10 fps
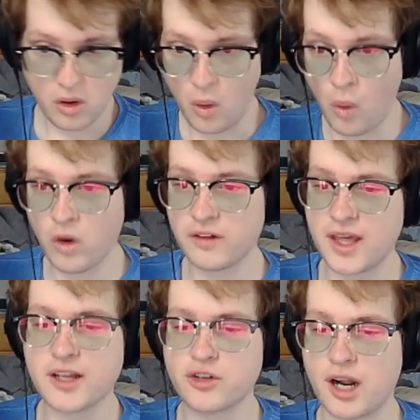Or they
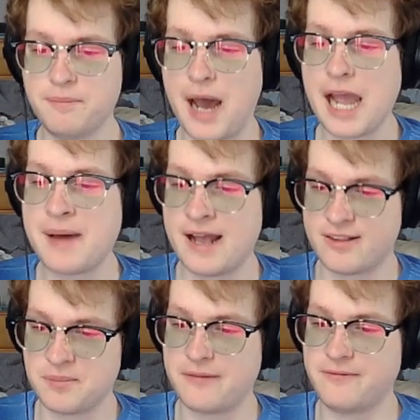can try and bypass
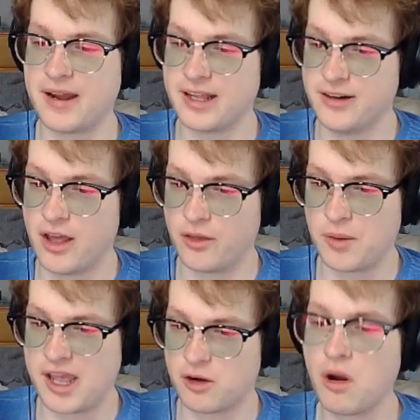it by finding another
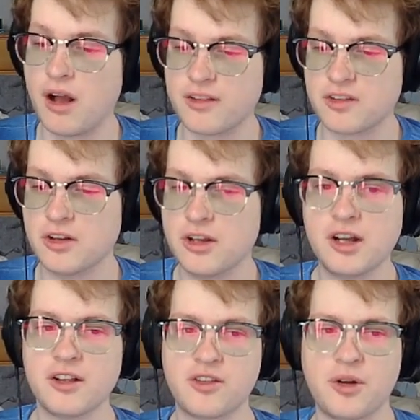way across,
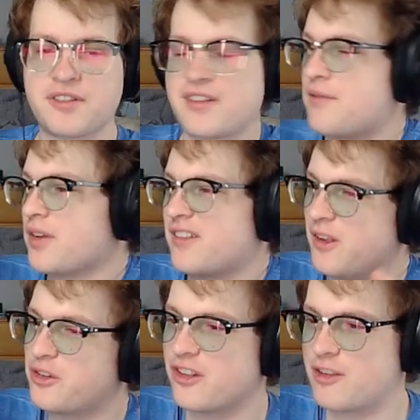so there are several
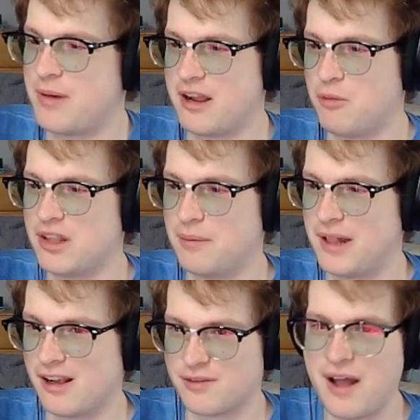solutions depending on what the
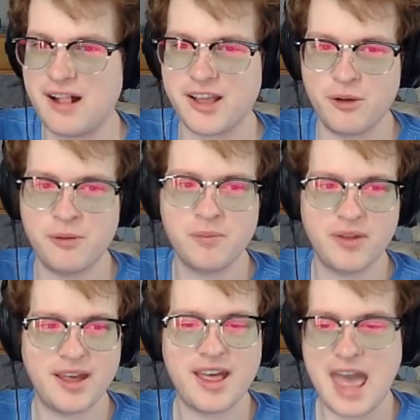players value.
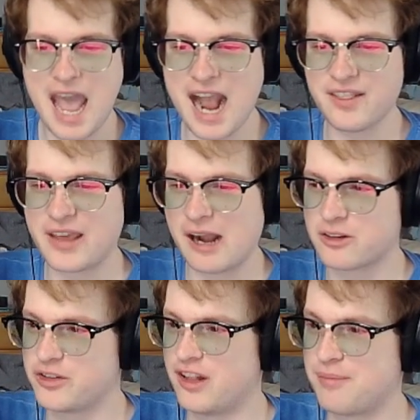And the
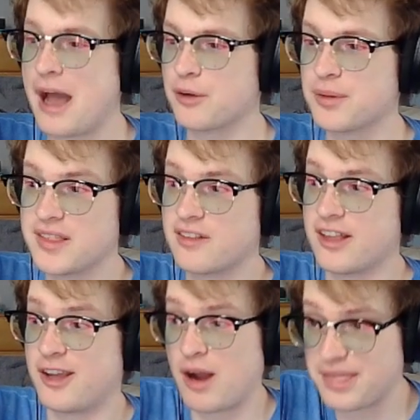character sheets matter with things
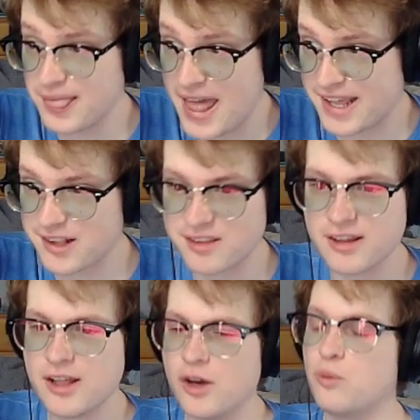like your athletics,
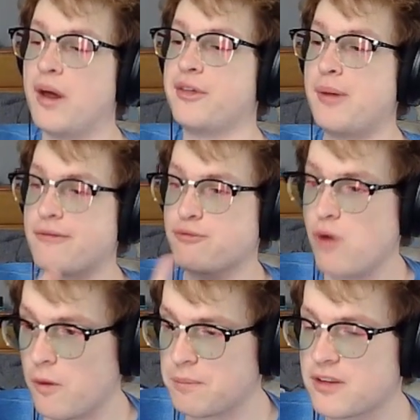whether you have
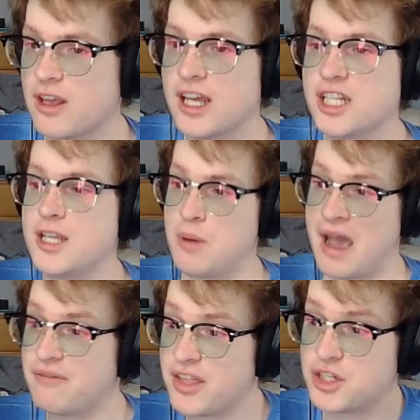ropes, do you
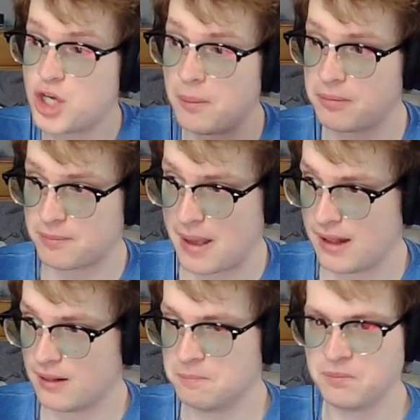have the jump
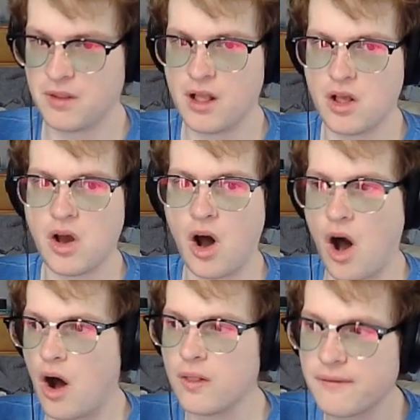spell?
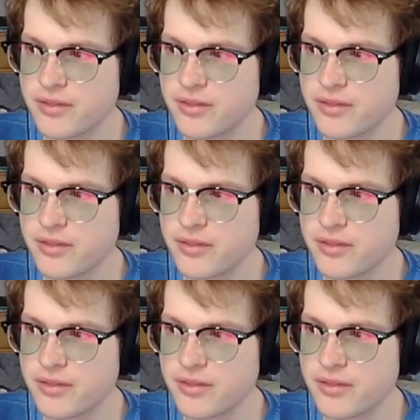All of